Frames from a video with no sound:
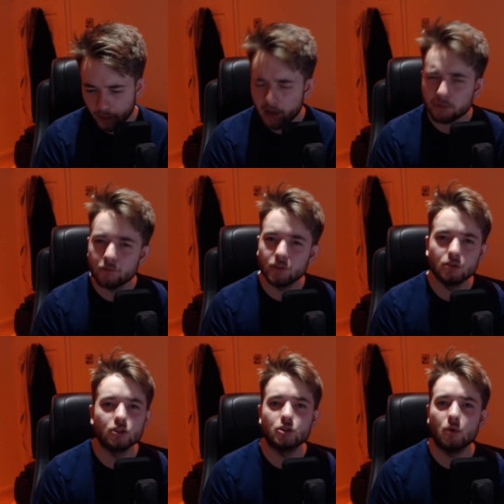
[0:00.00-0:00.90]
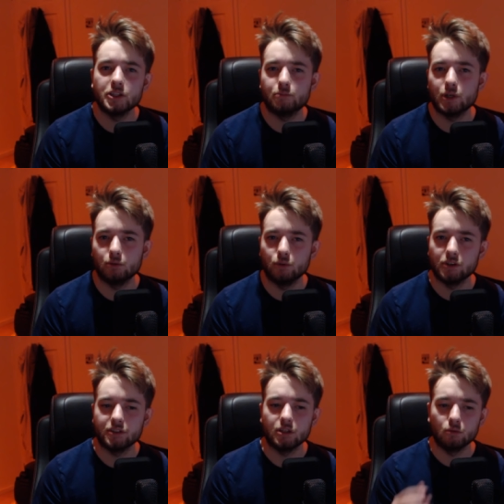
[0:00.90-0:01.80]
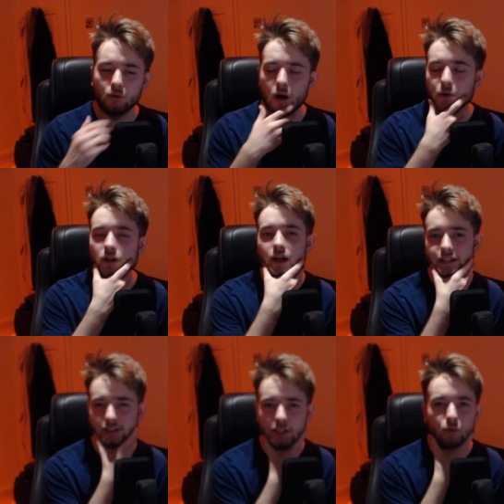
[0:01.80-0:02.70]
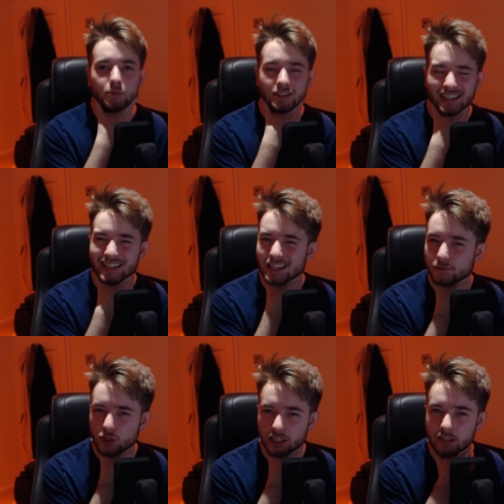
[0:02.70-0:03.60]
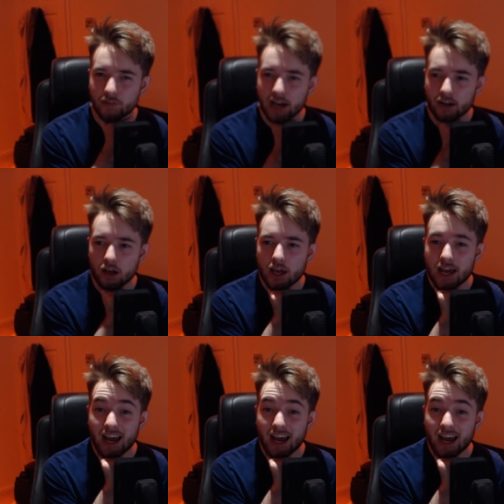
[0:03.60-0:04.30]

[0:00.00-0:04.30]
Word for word: But I am confused as to why it's a prequel, not a sequel. I would have liked a sequel because they did leave us on a cliffhanger